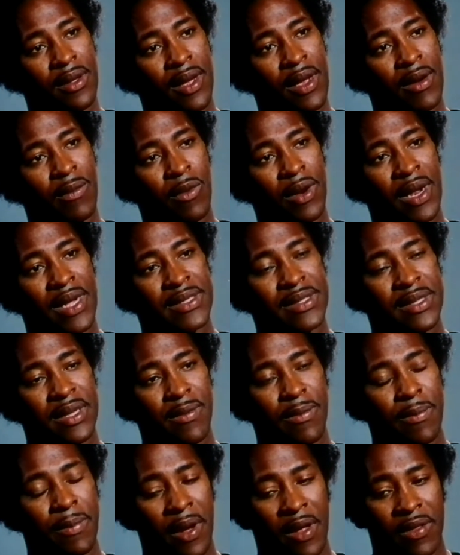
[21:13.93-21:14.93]
And when I
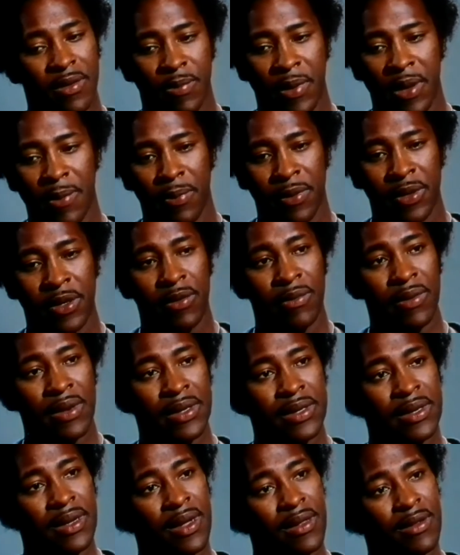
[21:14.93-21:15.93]
see other people doing
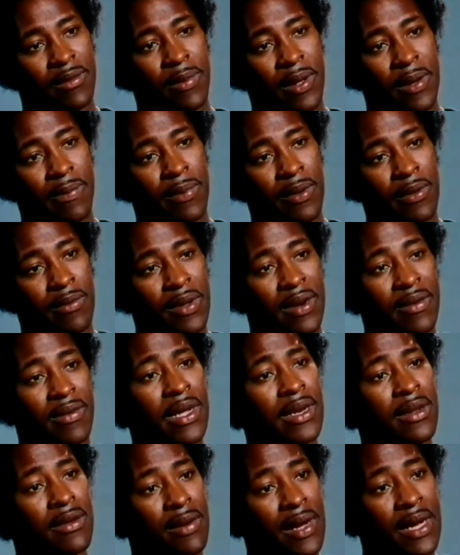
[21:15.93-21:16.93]
it to other people or whatever,
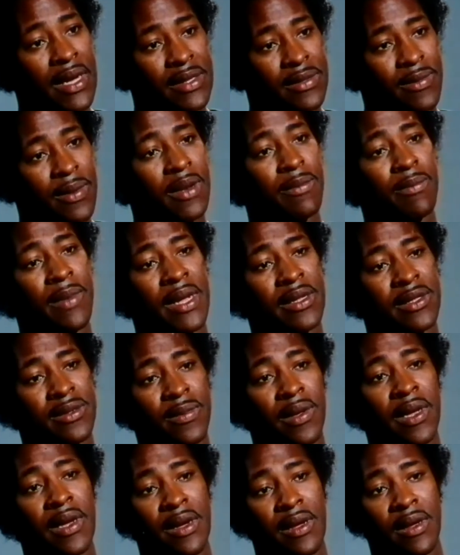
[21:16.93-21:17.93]
it grinds me, it makes
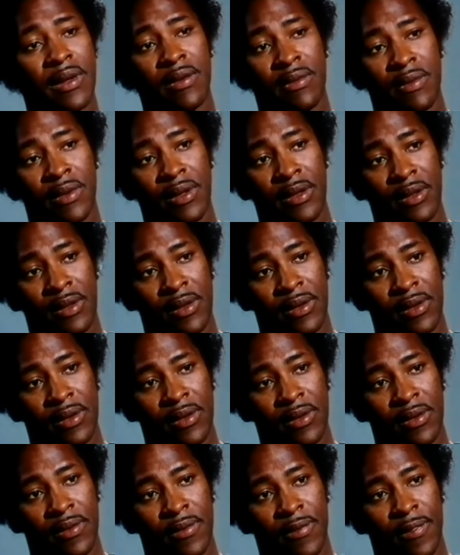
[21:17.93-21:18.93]
me angry,
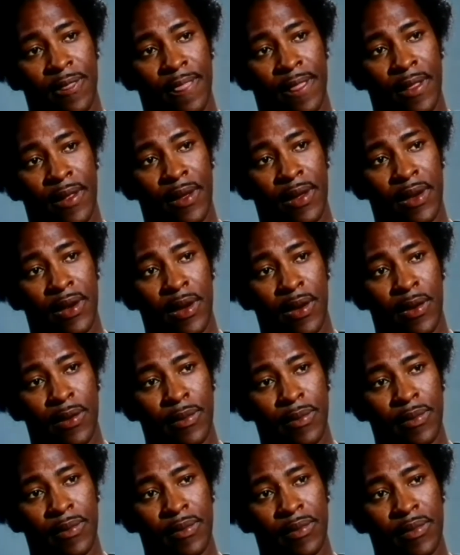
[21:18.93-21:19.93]
you know.